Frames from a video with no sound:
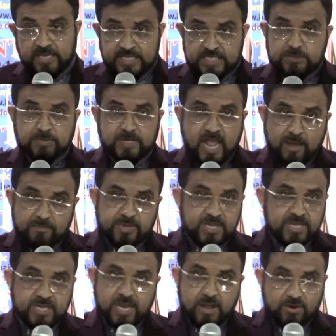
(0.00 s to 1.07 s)
It's been
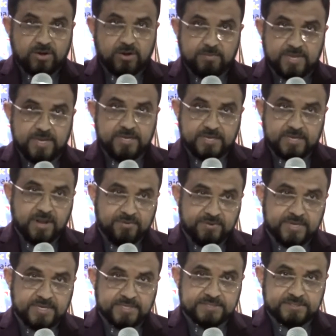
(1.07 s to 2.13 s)
happening in our community
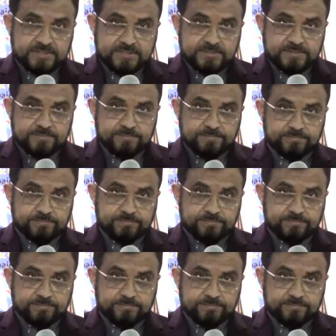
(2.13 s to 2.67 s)
nowadays.